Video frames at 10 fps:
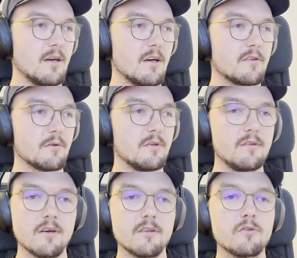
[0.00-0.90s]
So
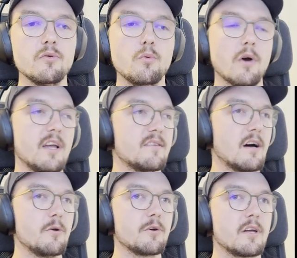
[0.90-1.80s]
these are the two ways how
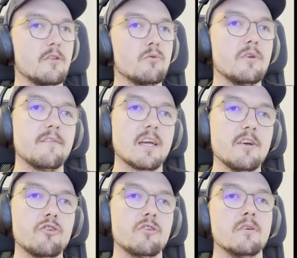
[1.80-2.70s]
you can do
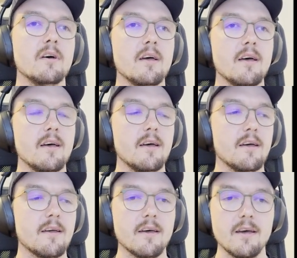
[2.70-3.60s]
navigation
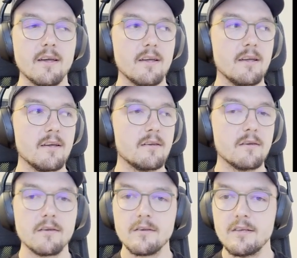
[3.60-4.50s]

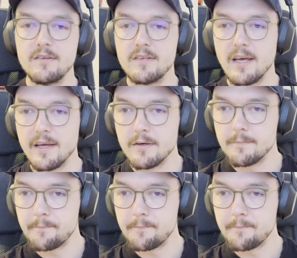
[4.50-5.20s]
in TCA.